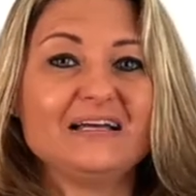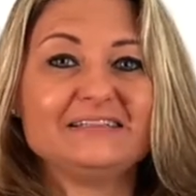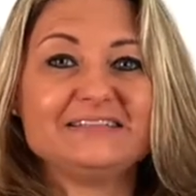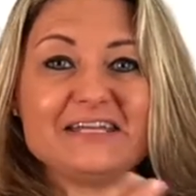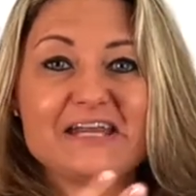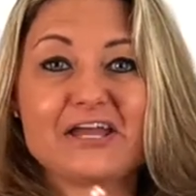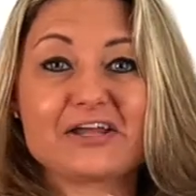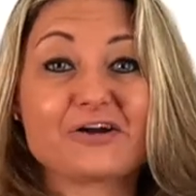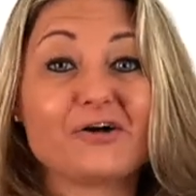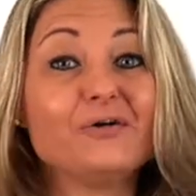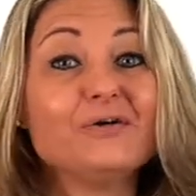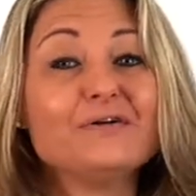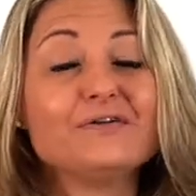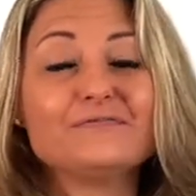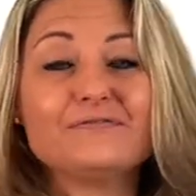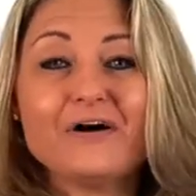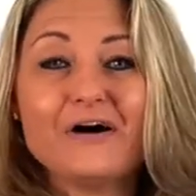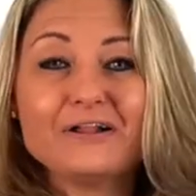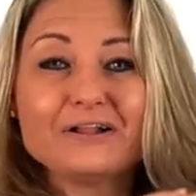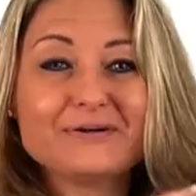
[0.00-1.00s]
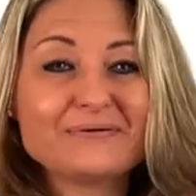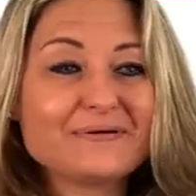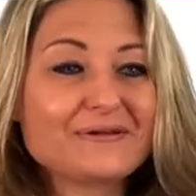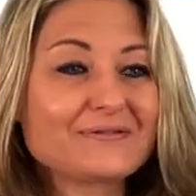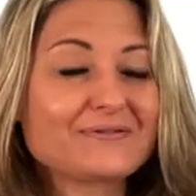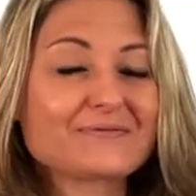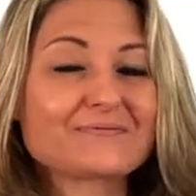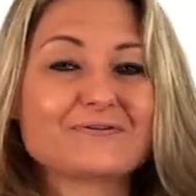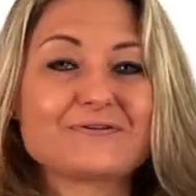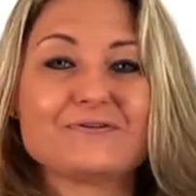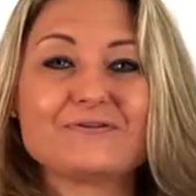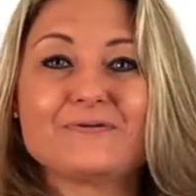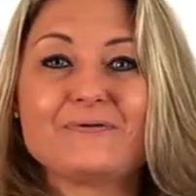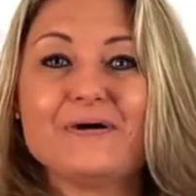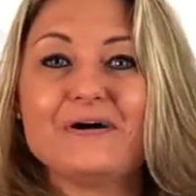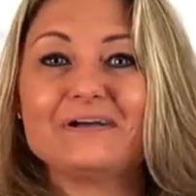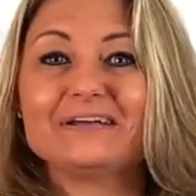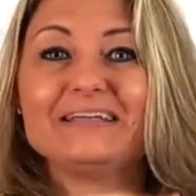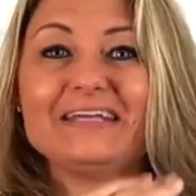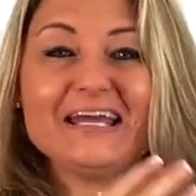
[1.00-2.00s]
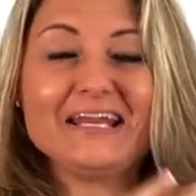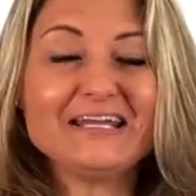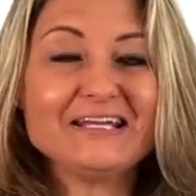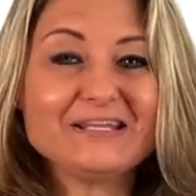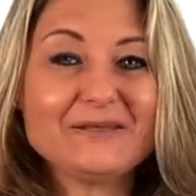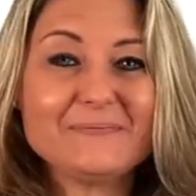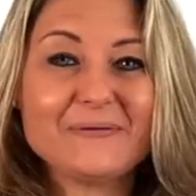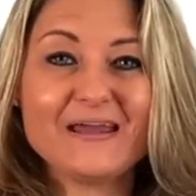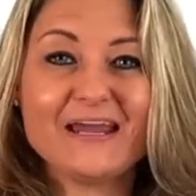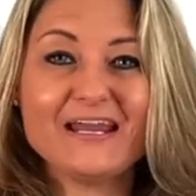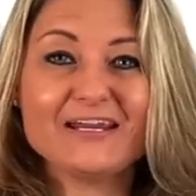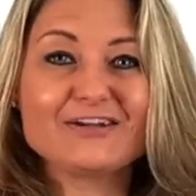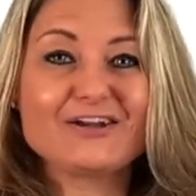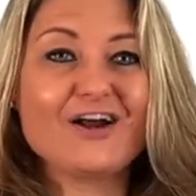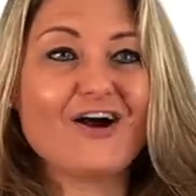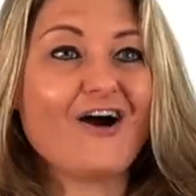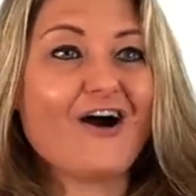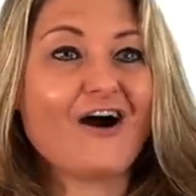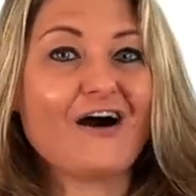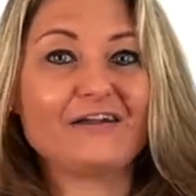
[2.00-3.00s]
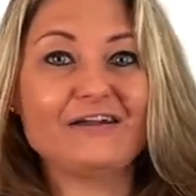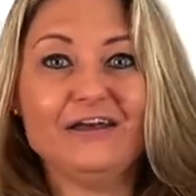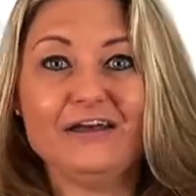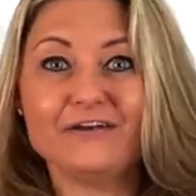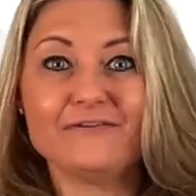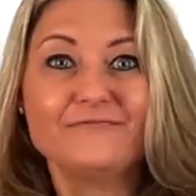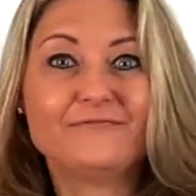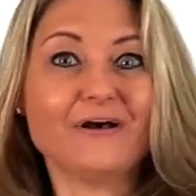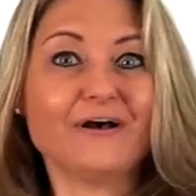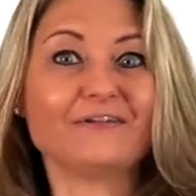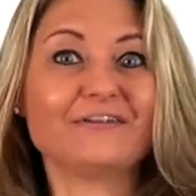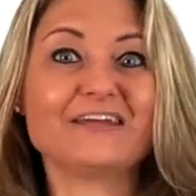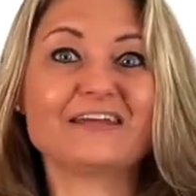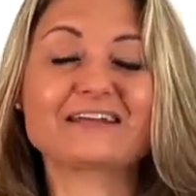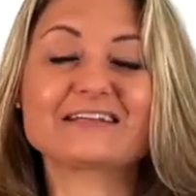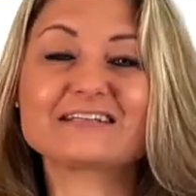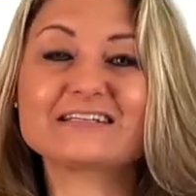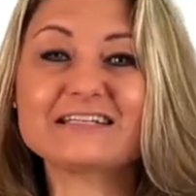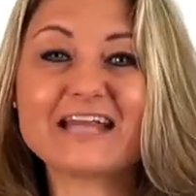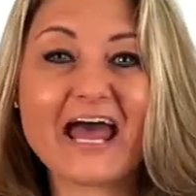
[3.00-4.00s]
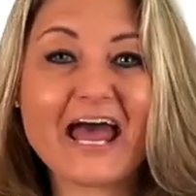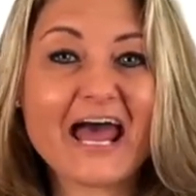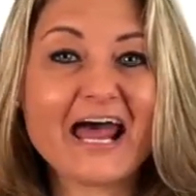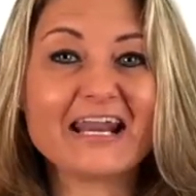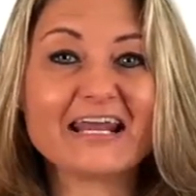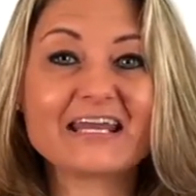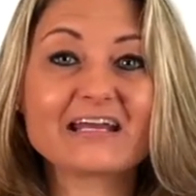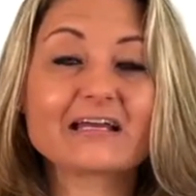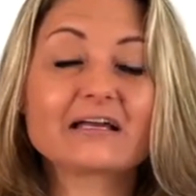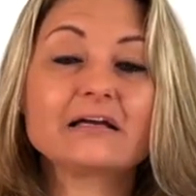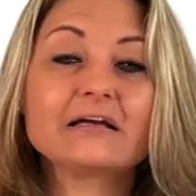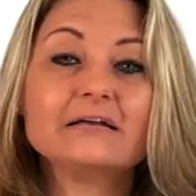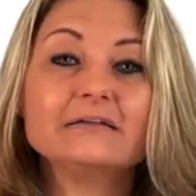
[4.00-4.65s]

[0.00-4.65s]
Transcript: Diego, following through, getting the pain gone, felt ecstatic,